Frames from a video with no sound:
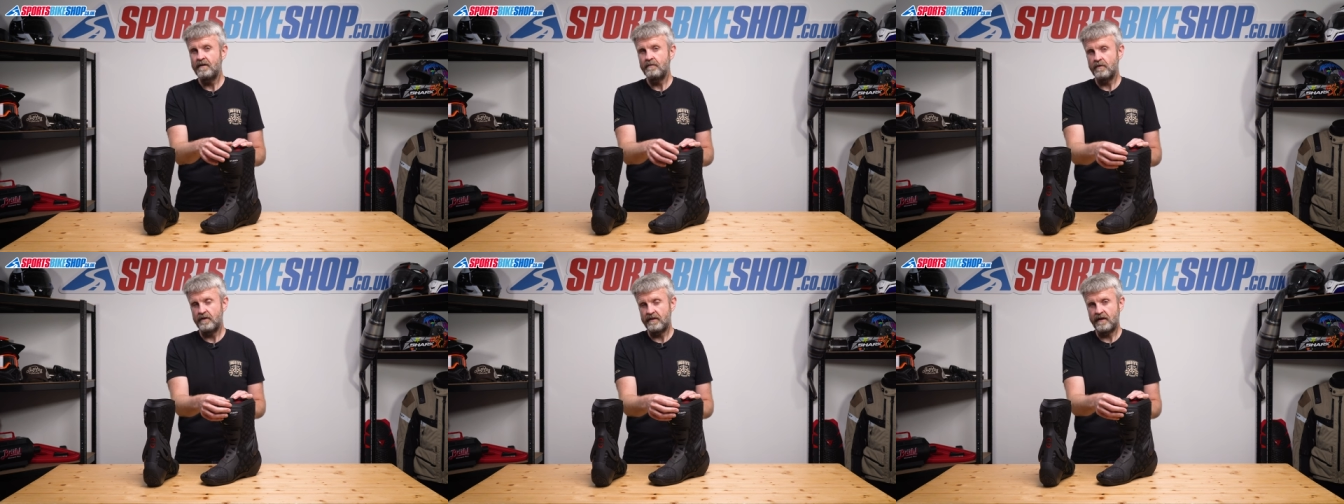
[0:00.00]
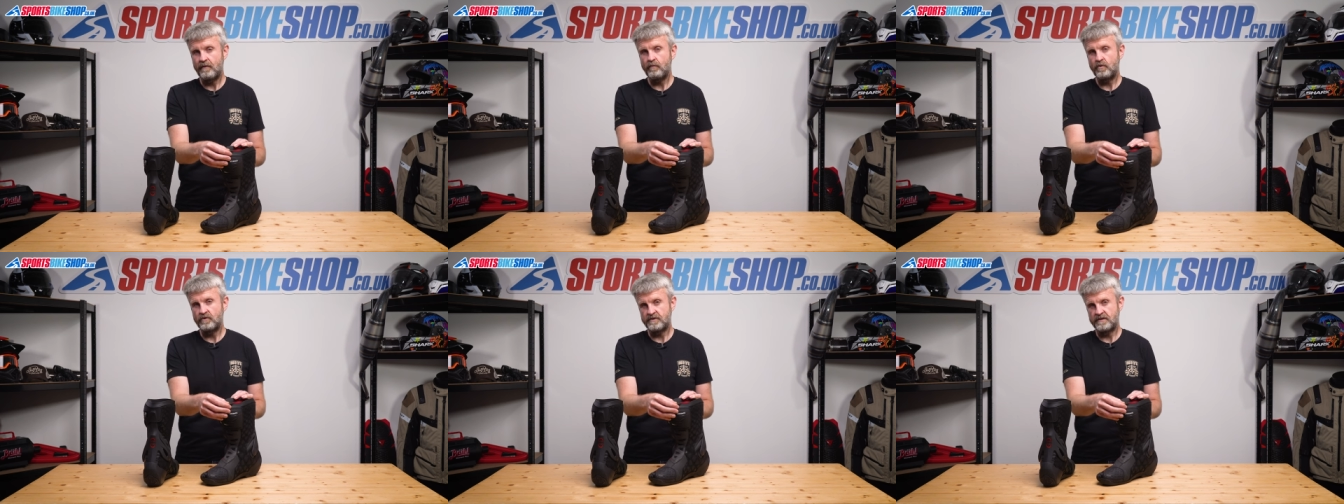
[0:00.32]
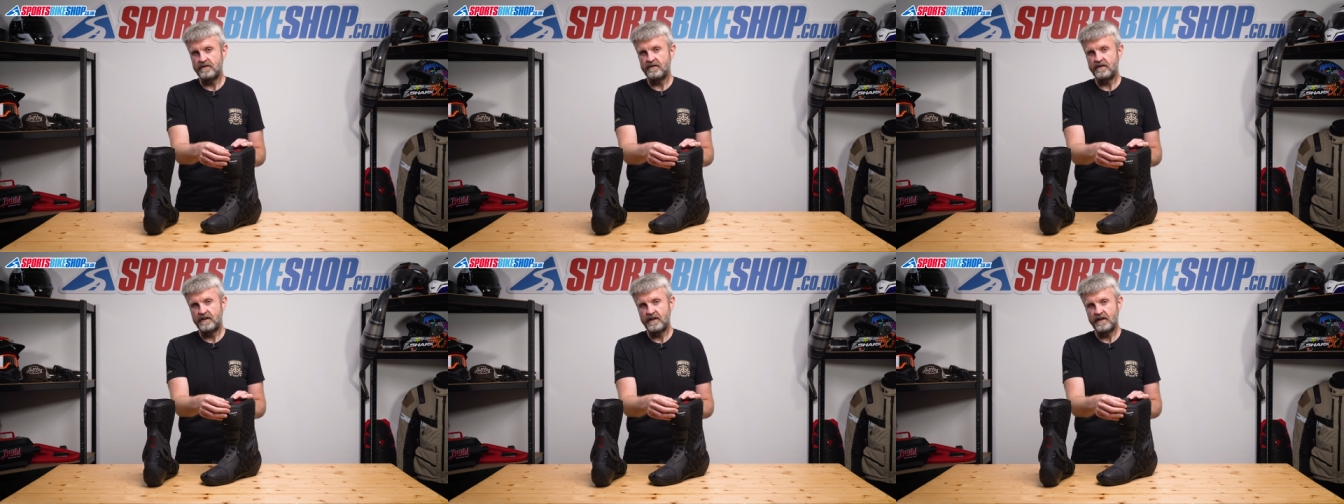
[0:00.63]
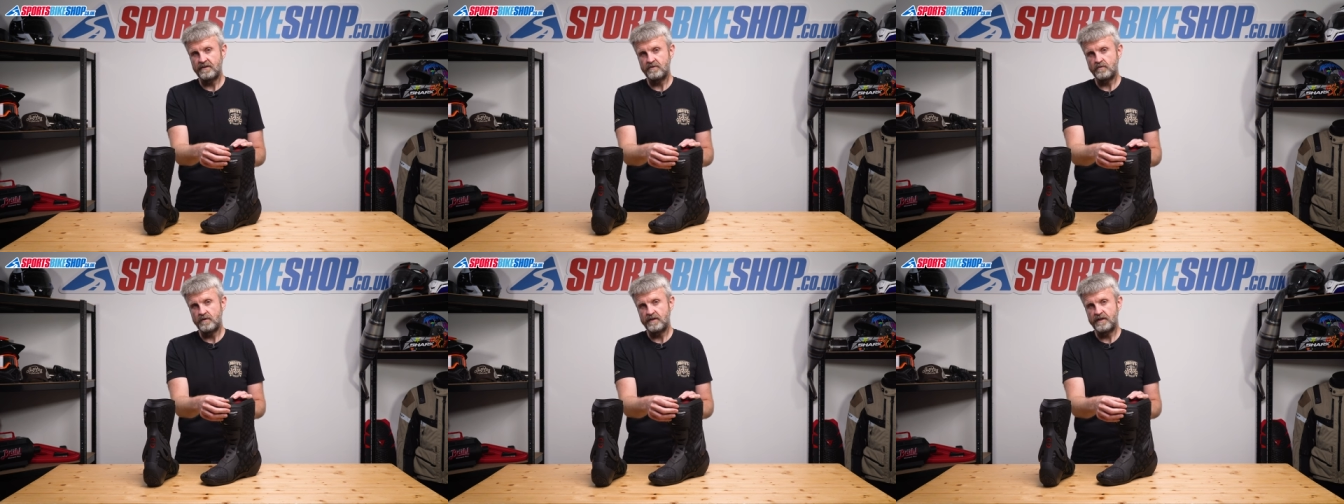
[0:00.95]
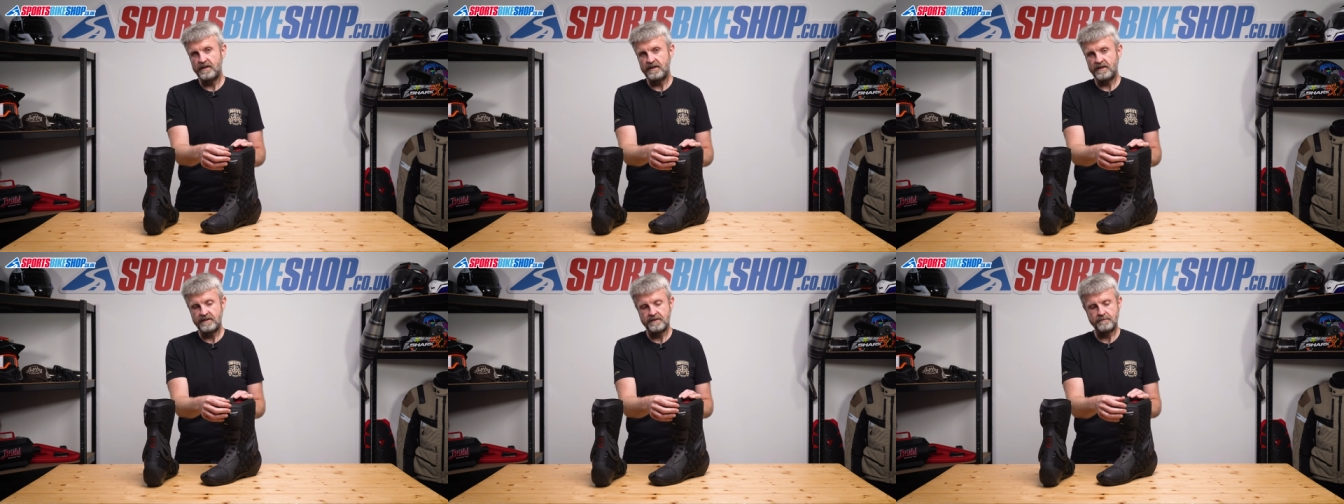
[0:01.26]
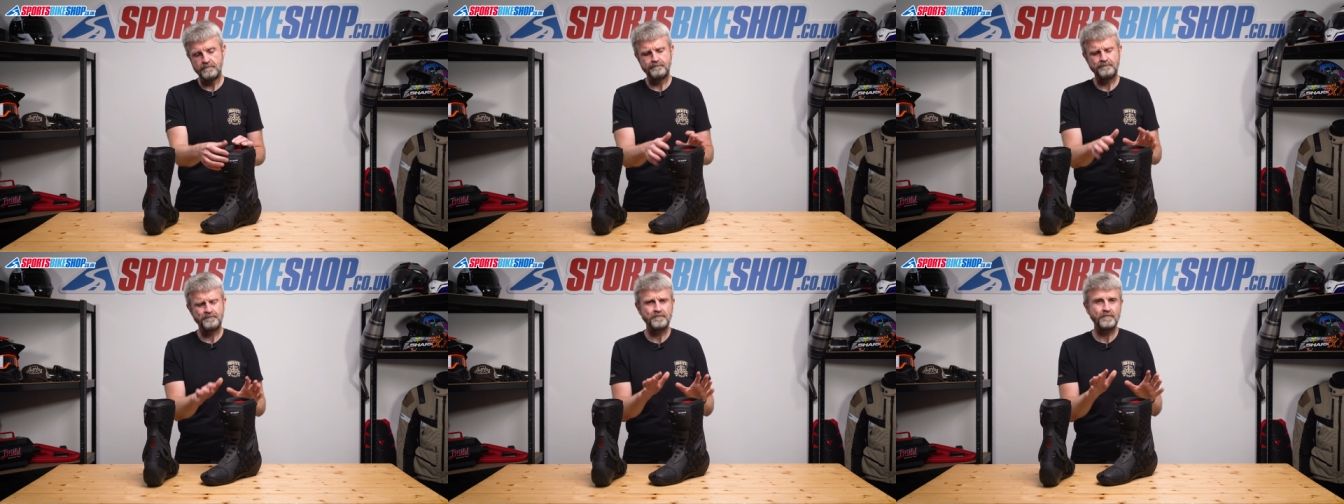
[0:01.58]
but that wasn't the case with these.
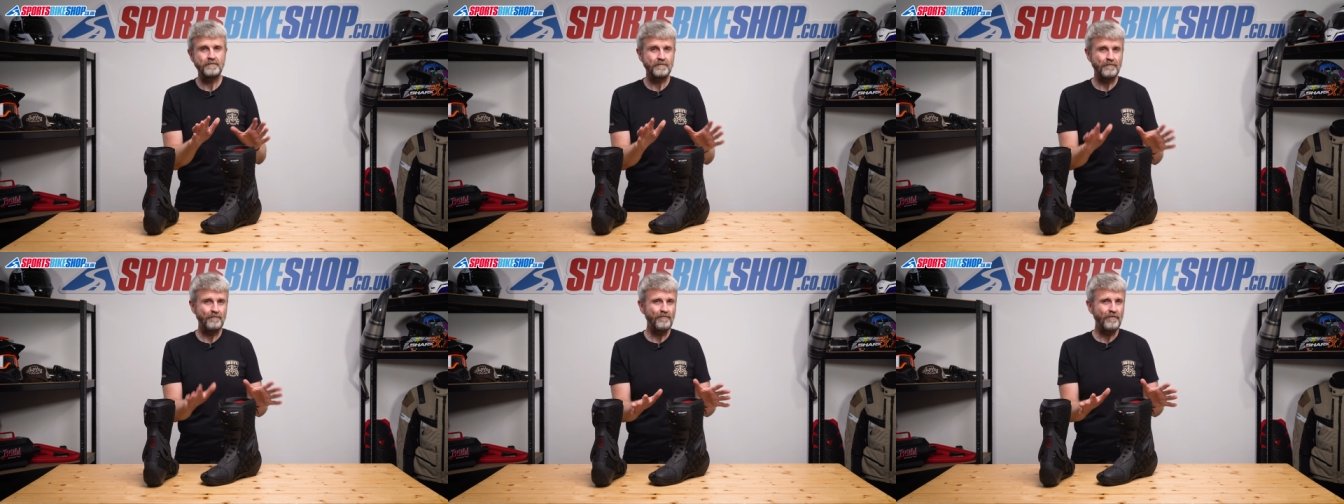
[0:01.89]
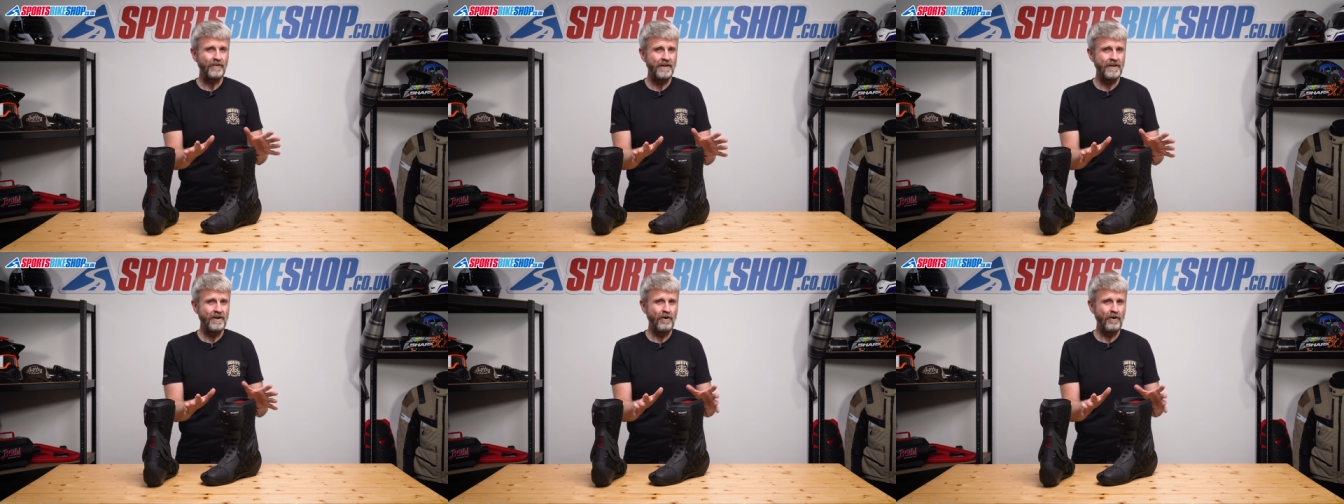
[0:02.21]
They